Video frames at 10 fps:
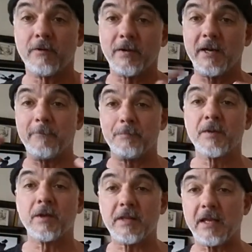right?
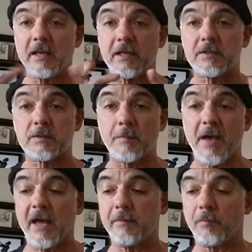Then that's the
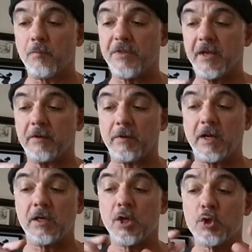bad thing,
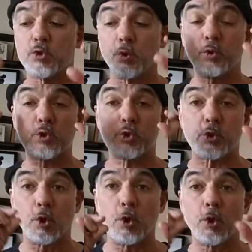right? So,
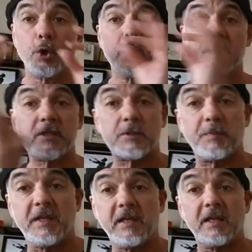
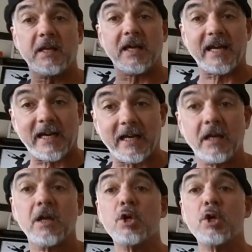sospir.